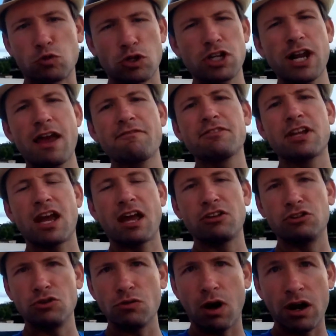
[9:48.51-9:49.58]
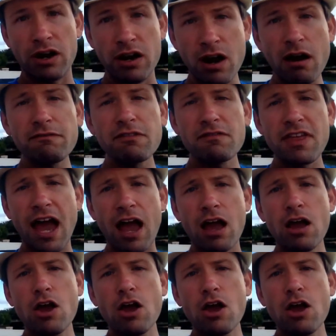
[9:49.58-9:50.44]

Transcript: We're going to, have to do enough of that